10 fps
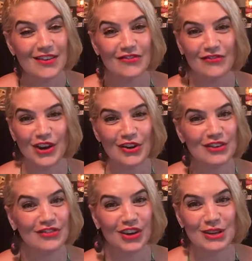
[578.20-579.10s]
very,
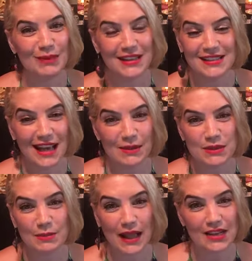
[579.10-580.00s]
very many
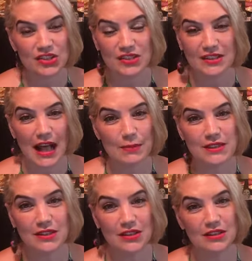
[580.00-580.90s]
times blockages and
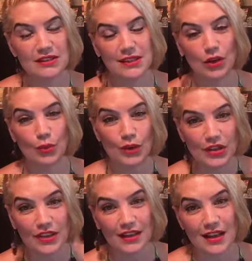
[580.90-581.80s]
obstacles, they're
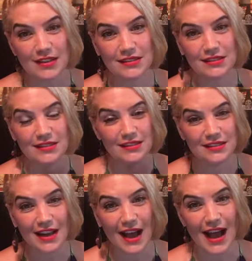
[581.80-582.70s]
within us,
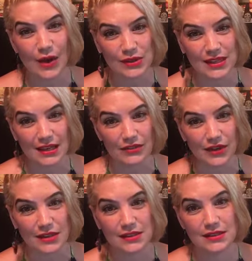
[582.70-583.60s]
not outside of
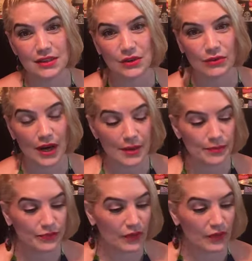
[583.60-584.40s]
us, right?